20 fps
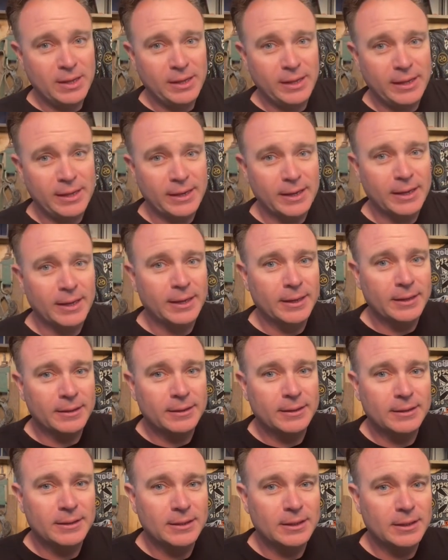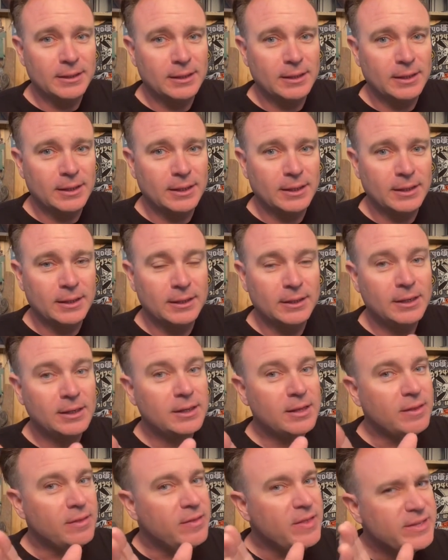And uh,
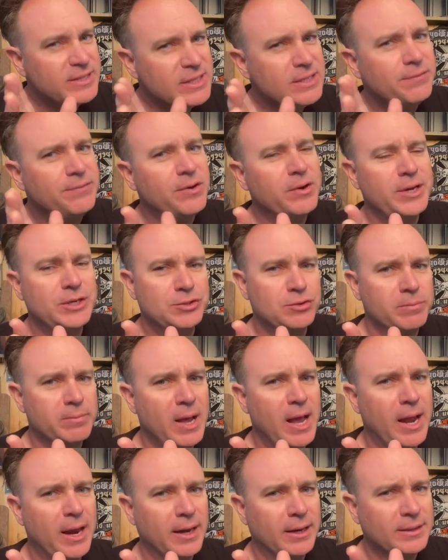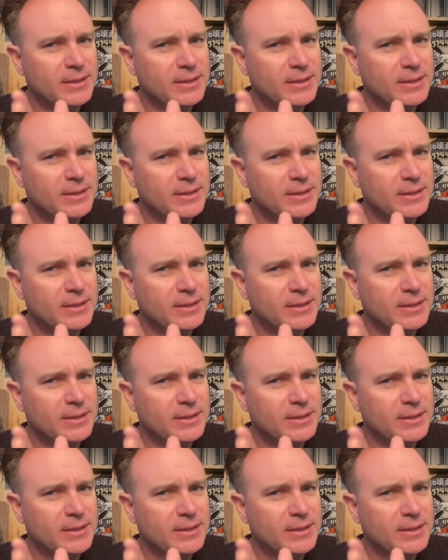this is very dramatic.